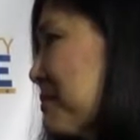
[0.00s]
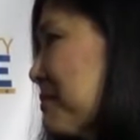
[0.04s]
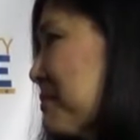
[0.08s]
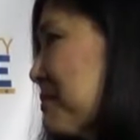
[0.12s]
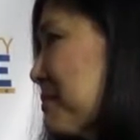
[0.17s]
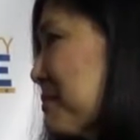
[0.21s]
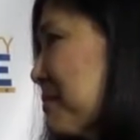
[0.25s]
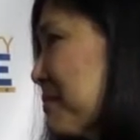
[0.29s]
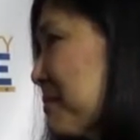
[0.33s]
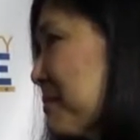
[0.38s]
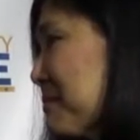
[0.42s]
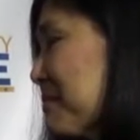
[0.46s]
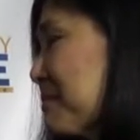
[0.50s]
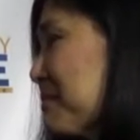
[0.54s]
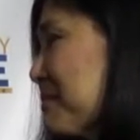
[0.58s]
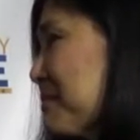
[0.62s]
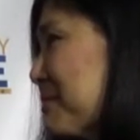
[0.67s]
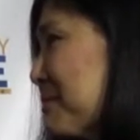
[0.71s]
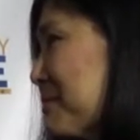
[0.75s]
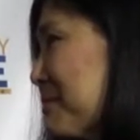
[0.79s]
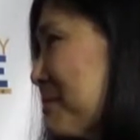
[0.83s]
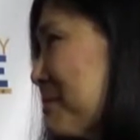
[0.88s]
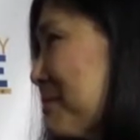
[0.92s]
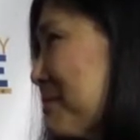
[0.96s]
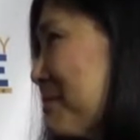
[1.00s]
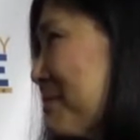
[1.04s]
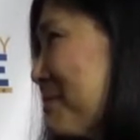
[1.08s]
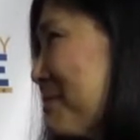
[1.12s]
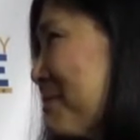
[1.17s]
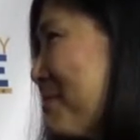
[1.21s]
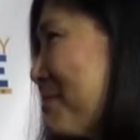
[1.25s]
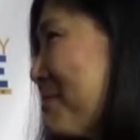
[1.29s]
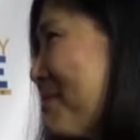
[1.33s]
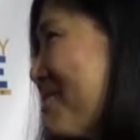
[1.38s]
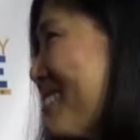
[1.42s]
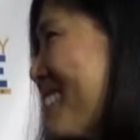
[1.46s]

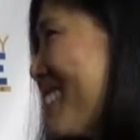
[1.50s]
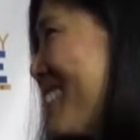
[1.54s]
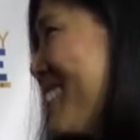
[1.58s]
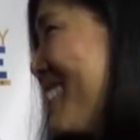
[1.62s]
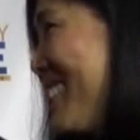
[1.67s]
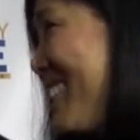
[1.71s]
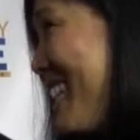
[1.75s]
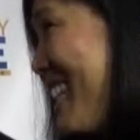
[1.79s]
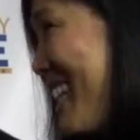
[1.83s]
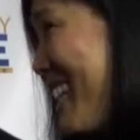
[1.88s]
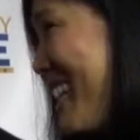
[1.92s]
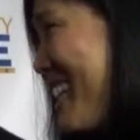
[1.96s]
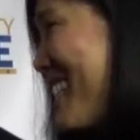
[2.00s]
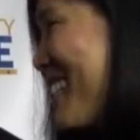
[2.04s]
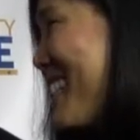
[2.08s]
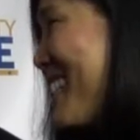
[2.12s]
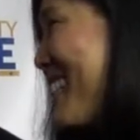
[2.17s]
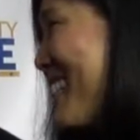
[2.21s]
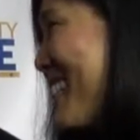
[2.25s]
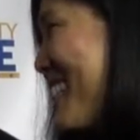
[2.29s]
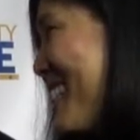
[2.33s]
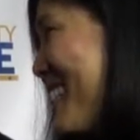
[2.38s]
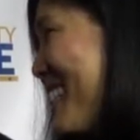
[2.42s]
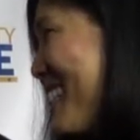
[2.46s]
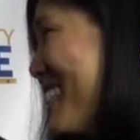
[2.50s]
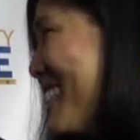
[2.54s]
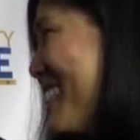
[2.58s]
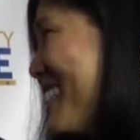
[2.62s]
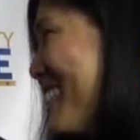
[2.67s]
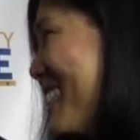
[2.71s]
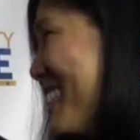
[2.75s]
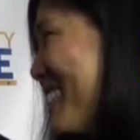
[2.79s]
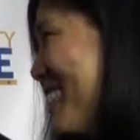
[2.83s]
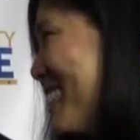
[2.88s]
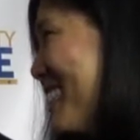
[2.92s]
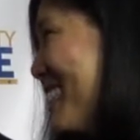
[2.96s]

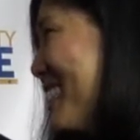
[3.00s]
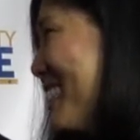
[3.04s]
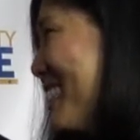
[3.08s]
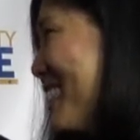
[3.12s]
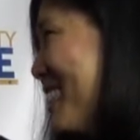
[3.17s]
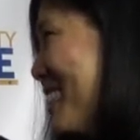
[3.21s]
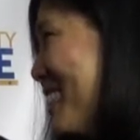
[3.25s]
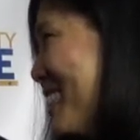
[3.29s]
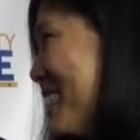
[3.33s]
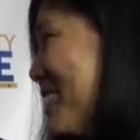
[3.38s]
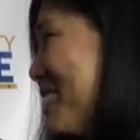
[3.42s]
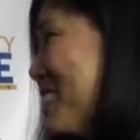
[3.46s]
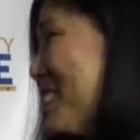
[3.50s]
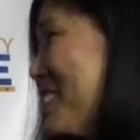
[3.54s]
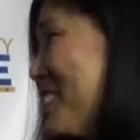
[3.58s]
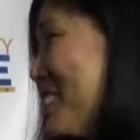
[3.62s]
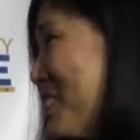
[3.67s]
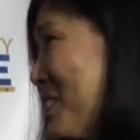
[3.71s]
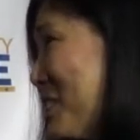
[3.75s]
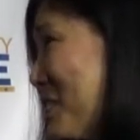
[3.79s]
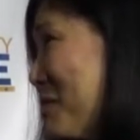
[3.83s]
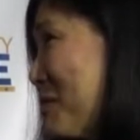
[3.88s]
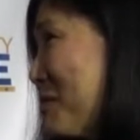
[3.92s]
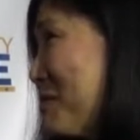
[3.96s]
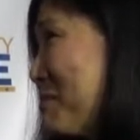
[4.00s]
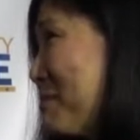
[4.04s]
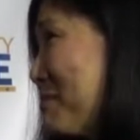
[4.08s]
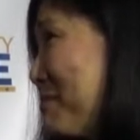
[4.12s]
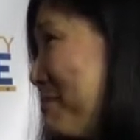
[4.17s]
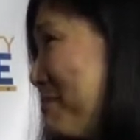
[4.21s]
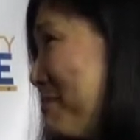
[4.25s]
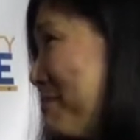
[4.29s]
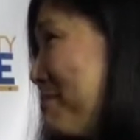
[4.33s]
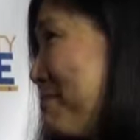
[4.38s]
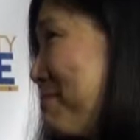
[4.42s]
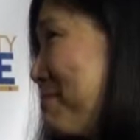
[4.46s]
(silent)